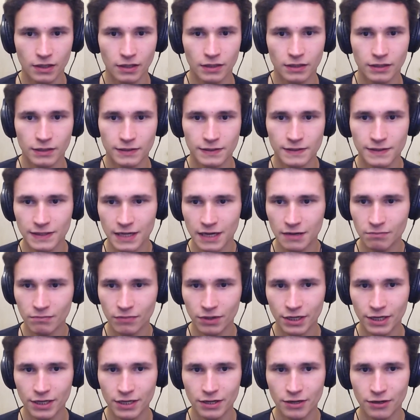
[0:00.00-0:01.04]

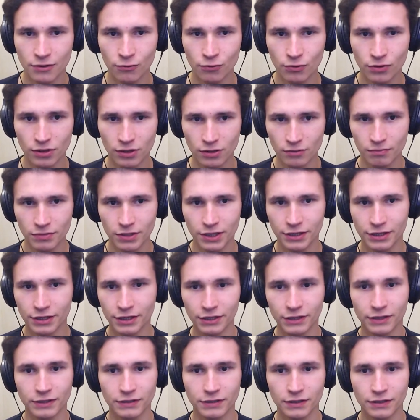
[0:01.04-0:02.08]
somebody will be
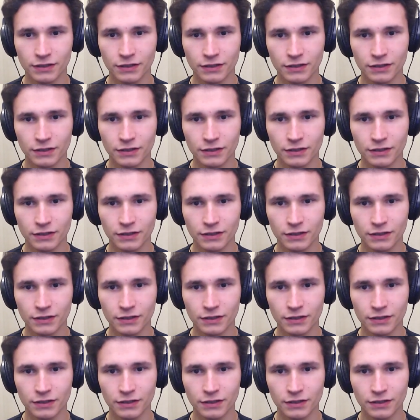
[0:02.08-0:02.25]
kicked.